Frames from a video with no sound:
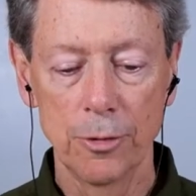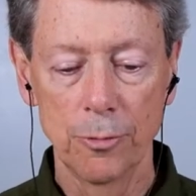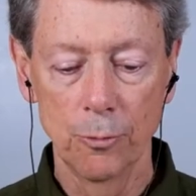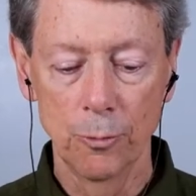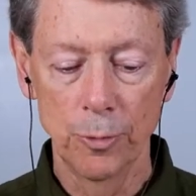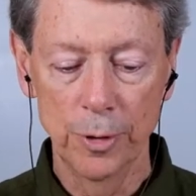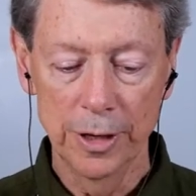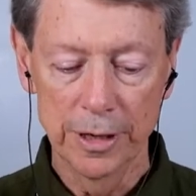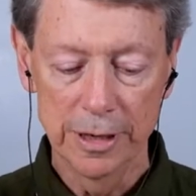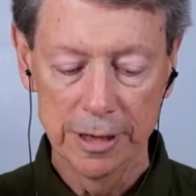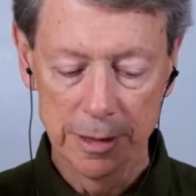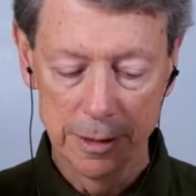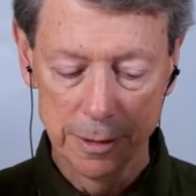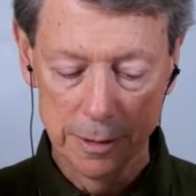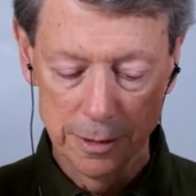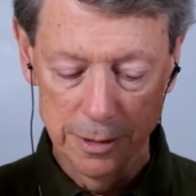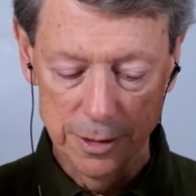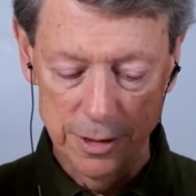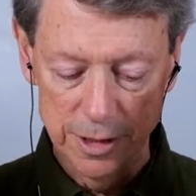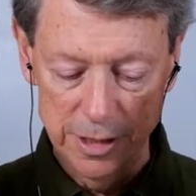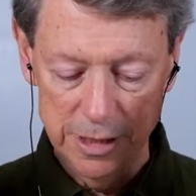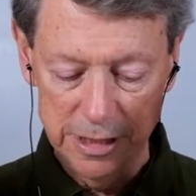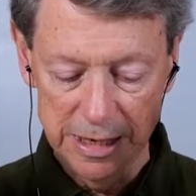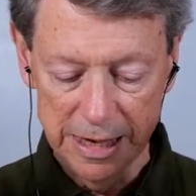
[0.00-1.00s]
We can
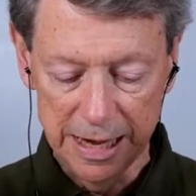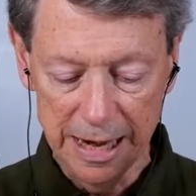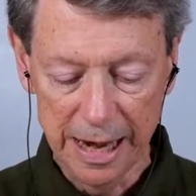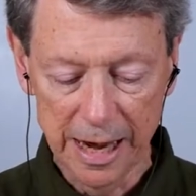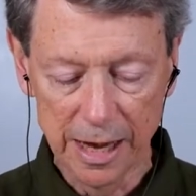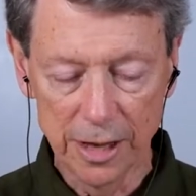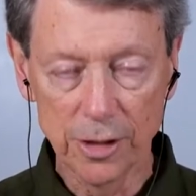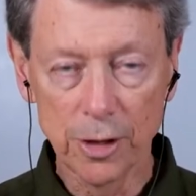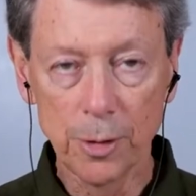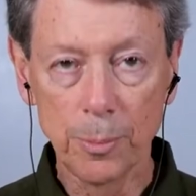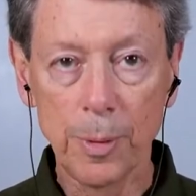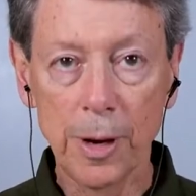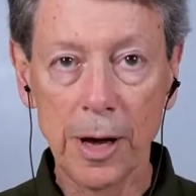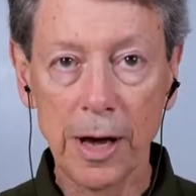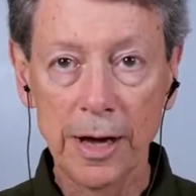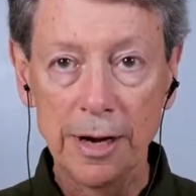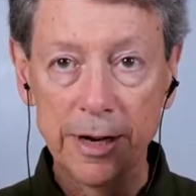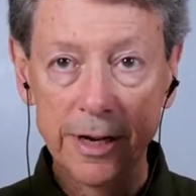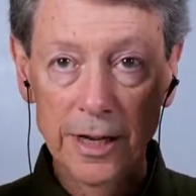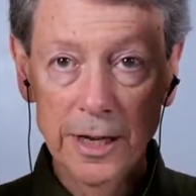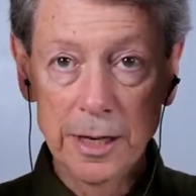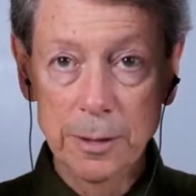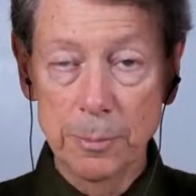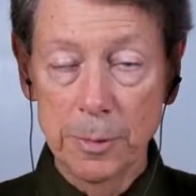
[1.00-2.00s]
scan the
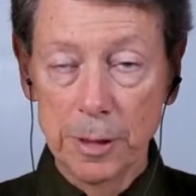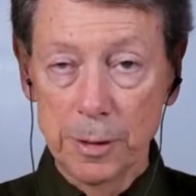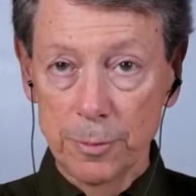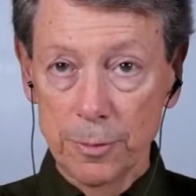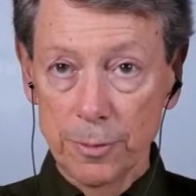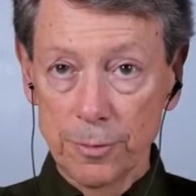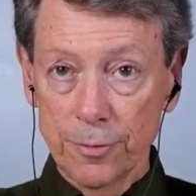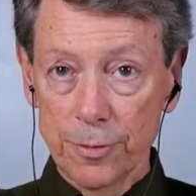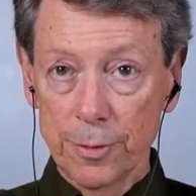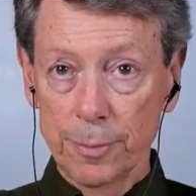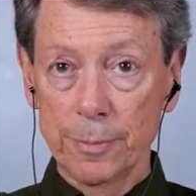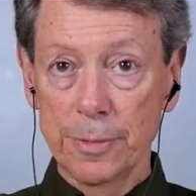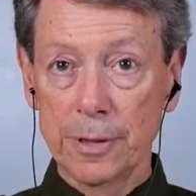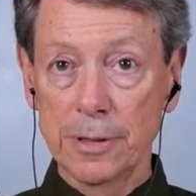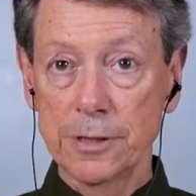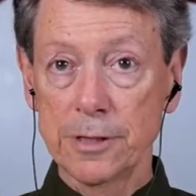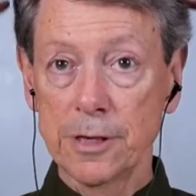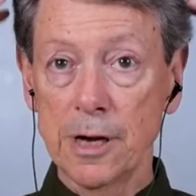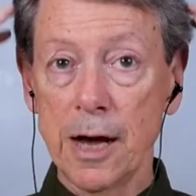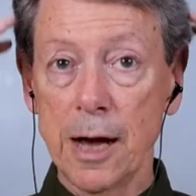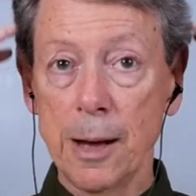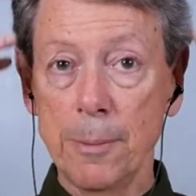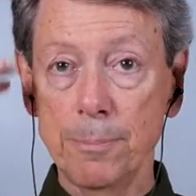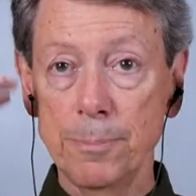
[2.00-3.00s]
body, maybe from the
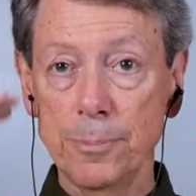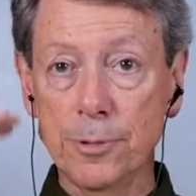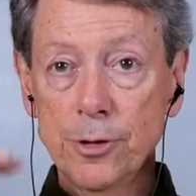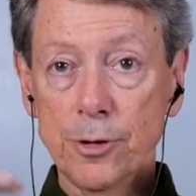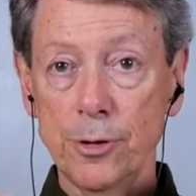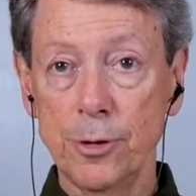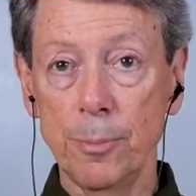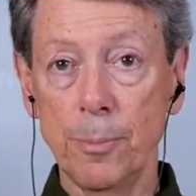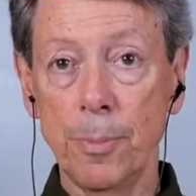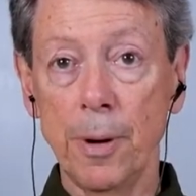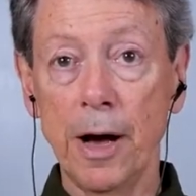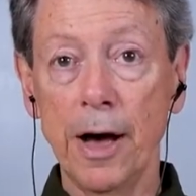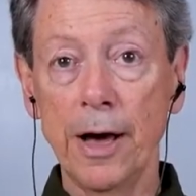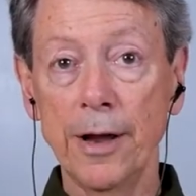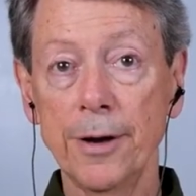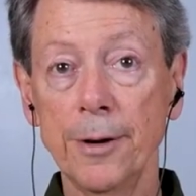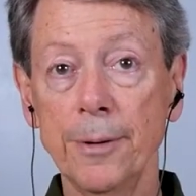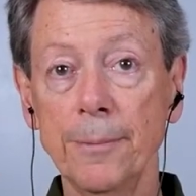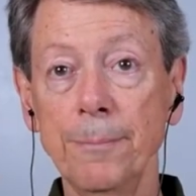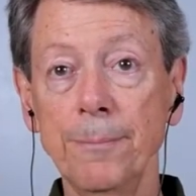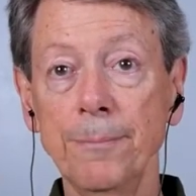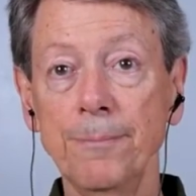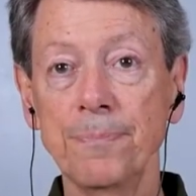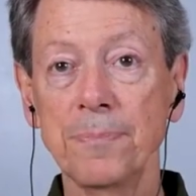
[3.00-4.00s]
top to the
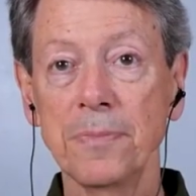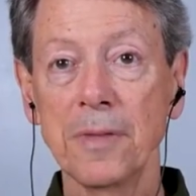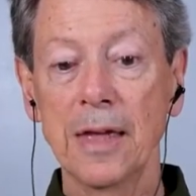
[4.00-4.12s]
bottom,